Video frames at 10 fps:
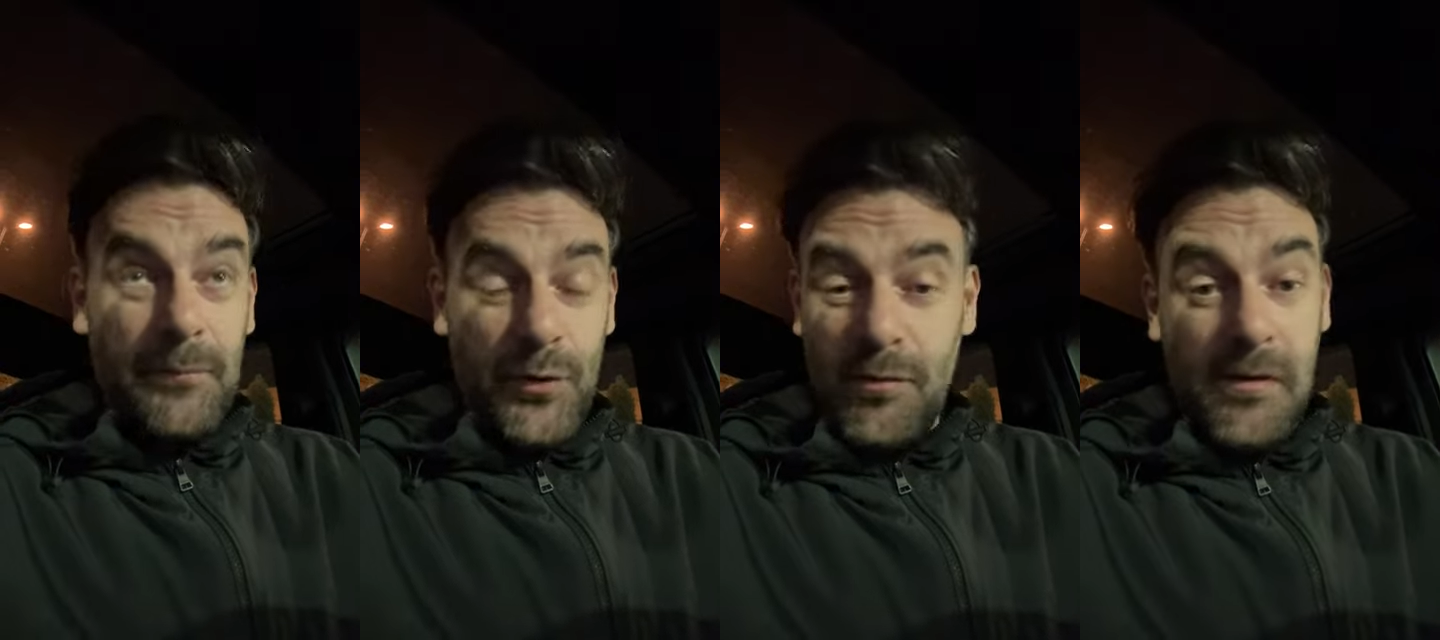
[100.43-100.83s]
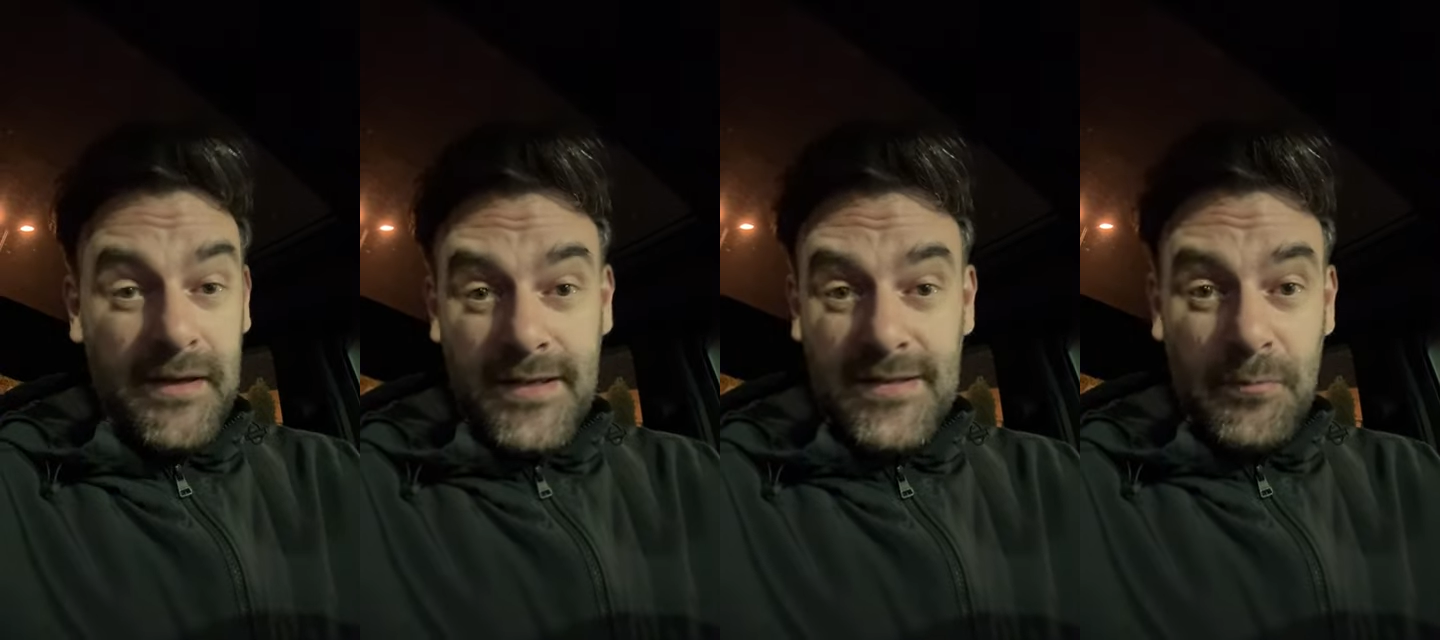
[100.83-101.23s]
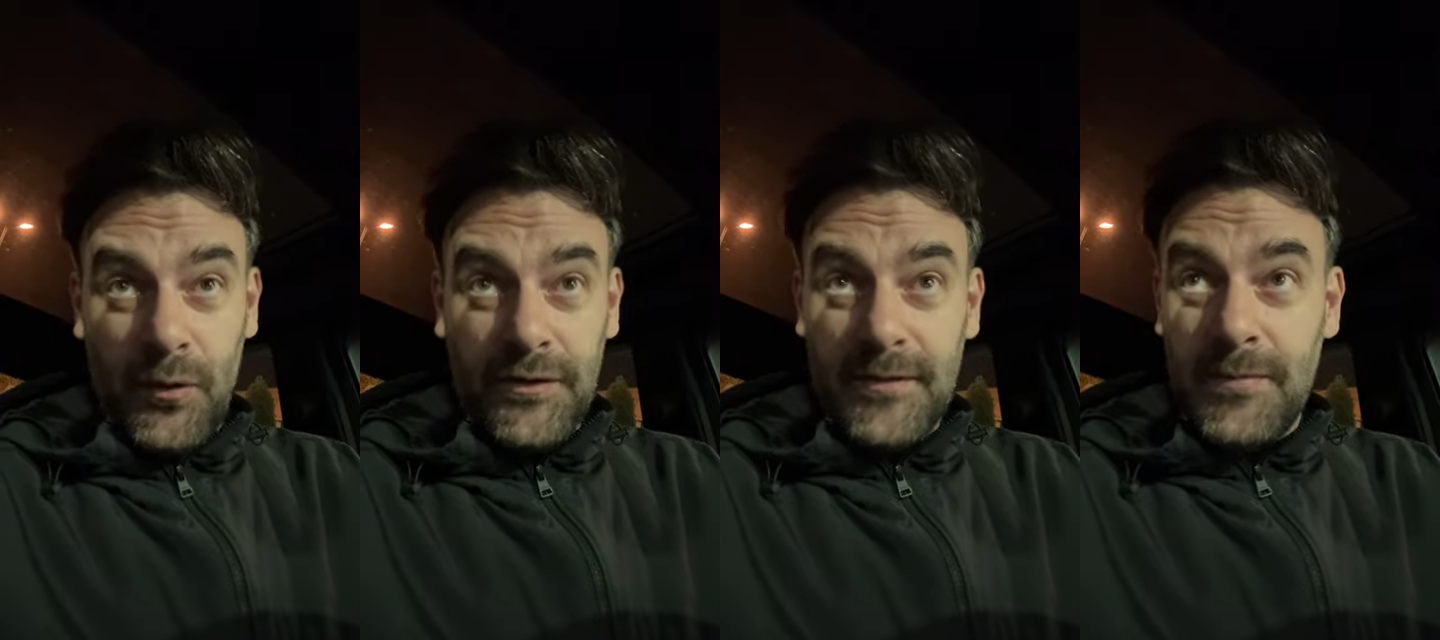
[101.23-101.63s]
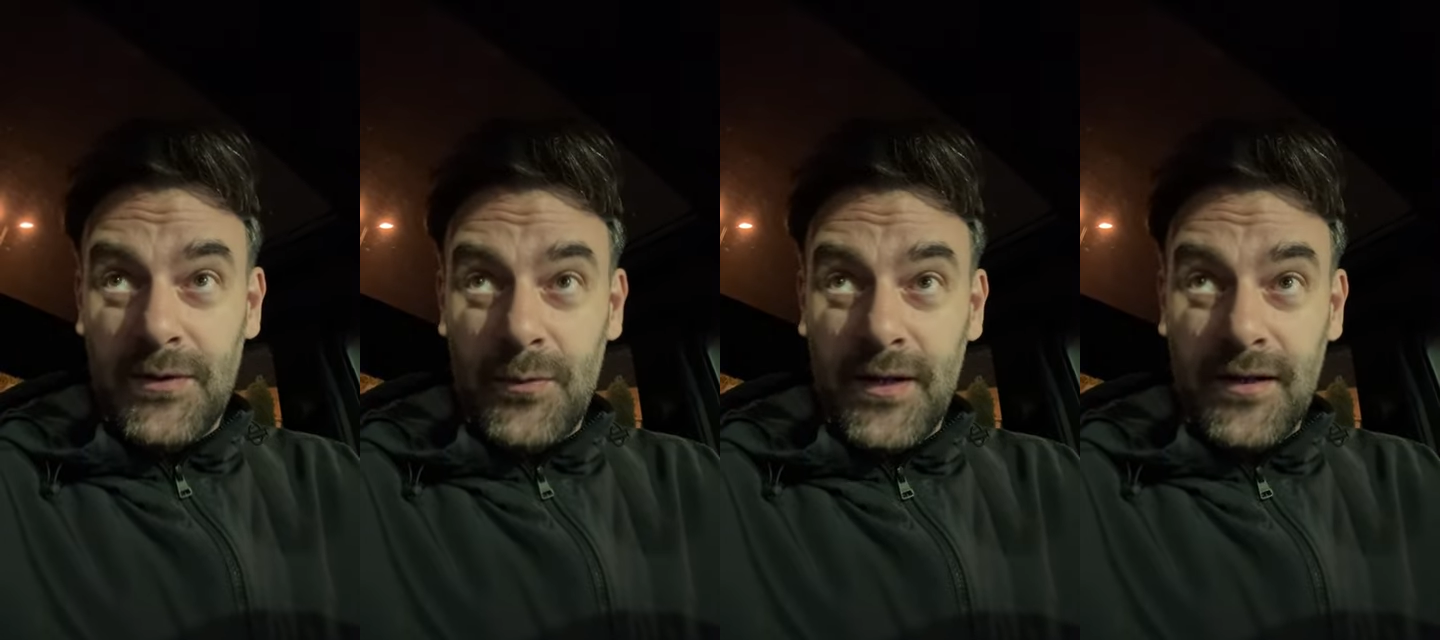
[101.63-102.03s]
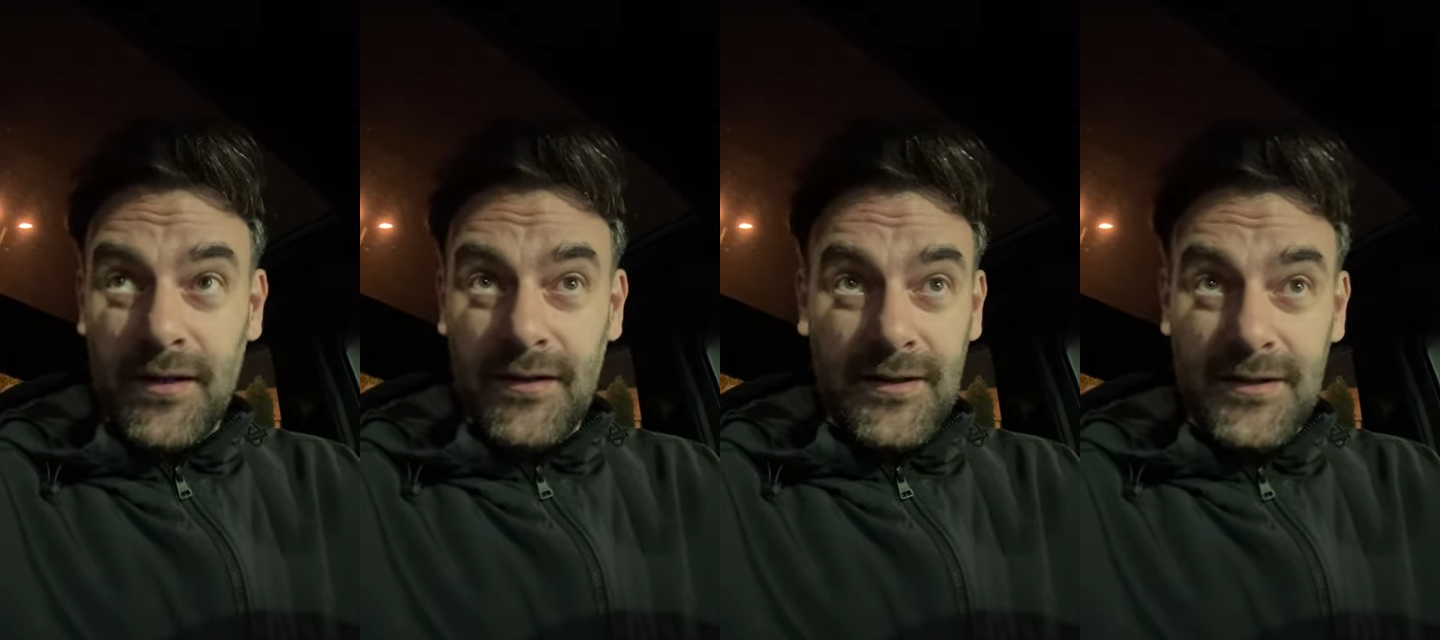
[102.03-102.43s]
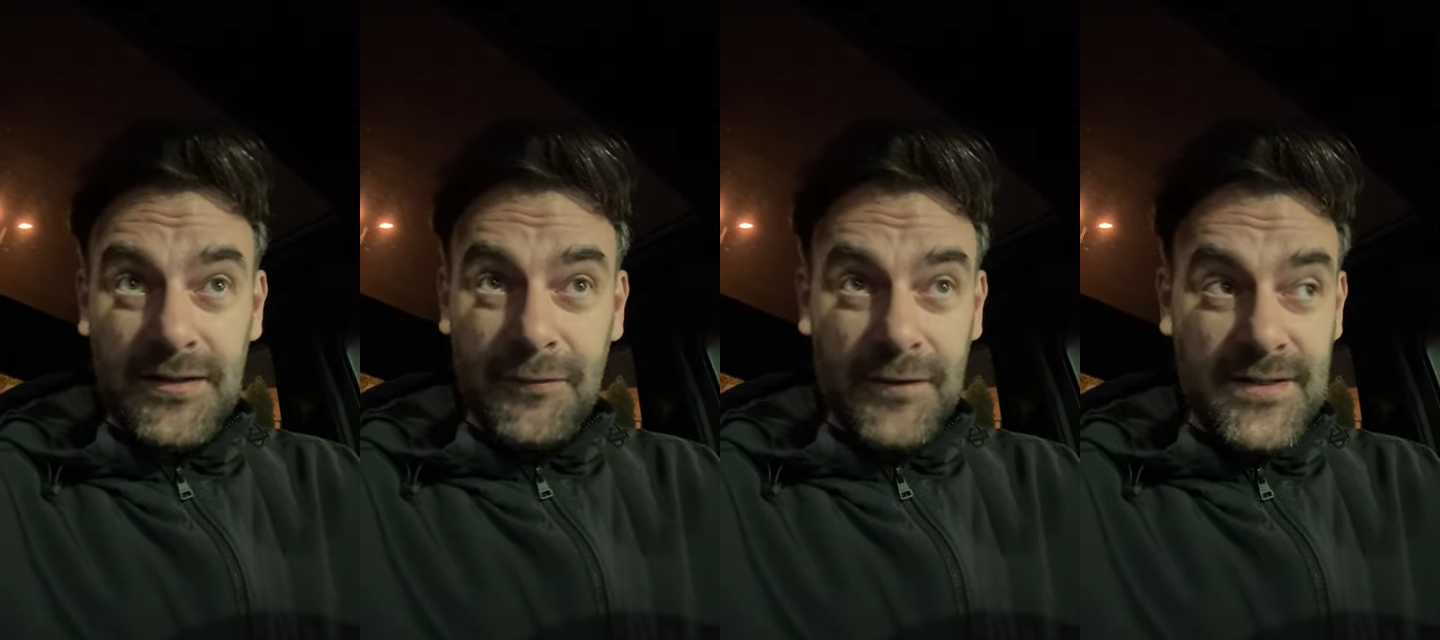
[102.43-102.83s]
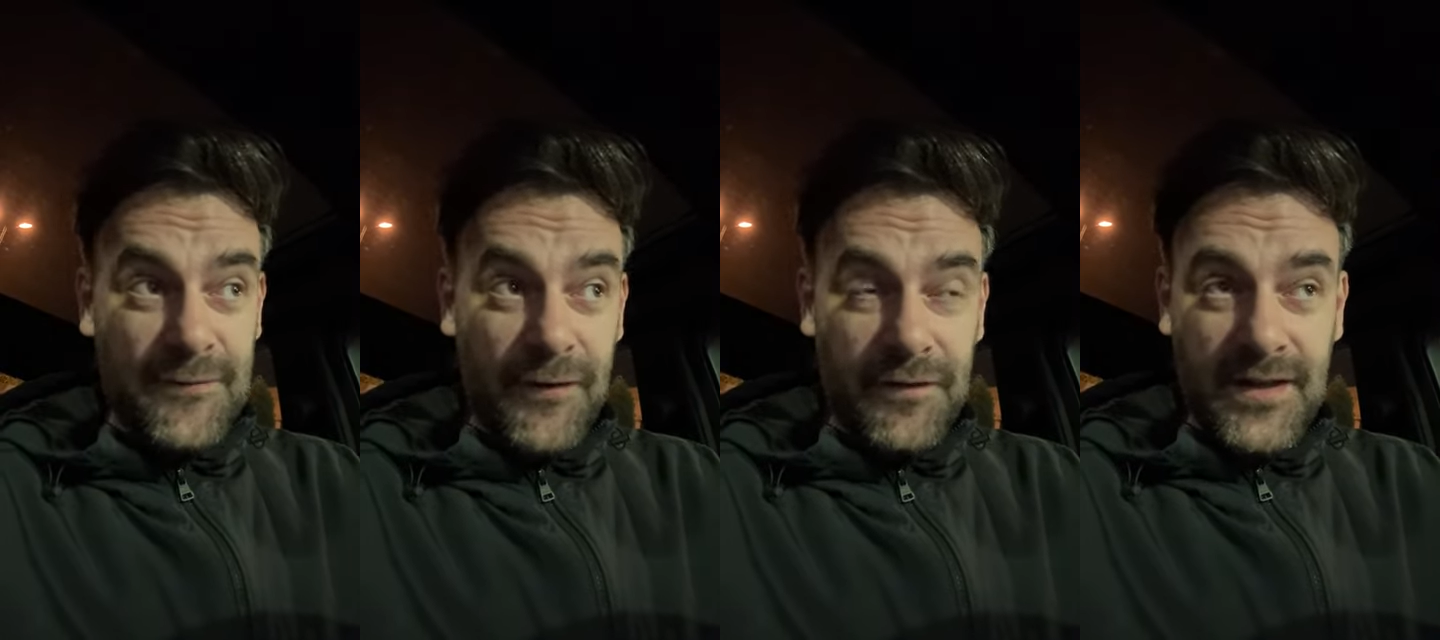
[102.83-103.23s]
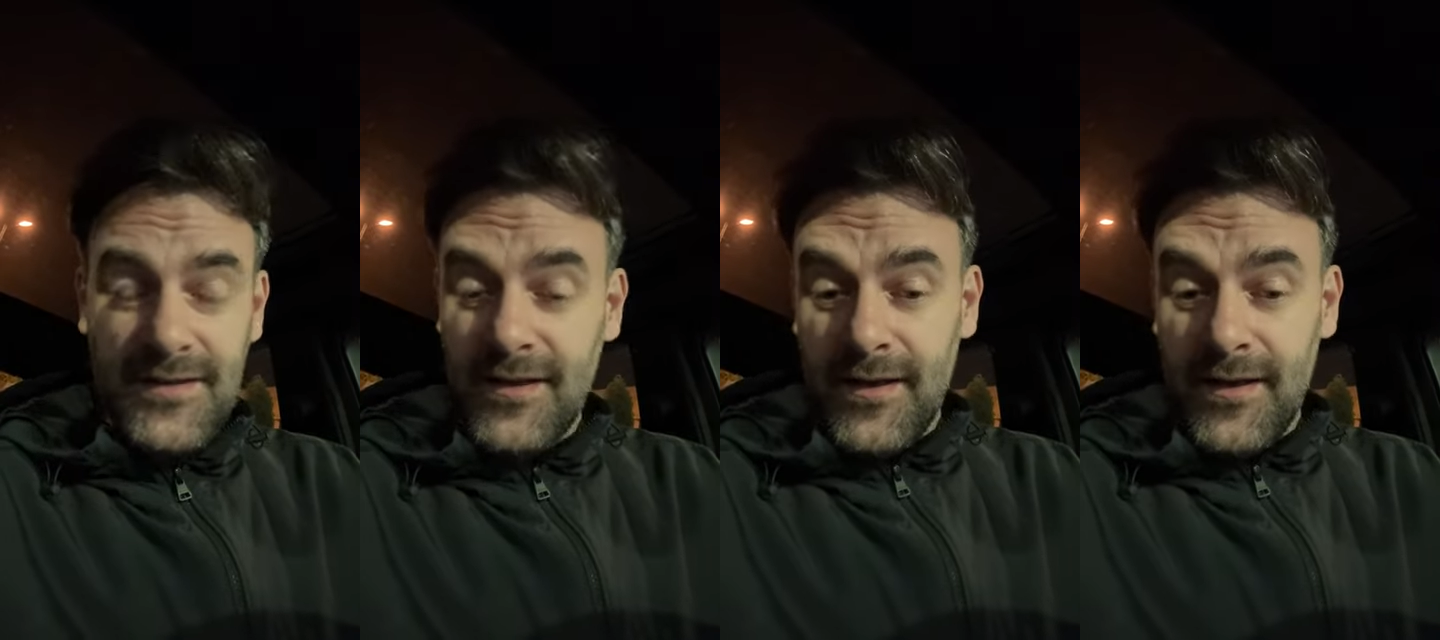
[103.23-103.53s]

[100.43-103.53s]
Probably he's bought in between the first 50.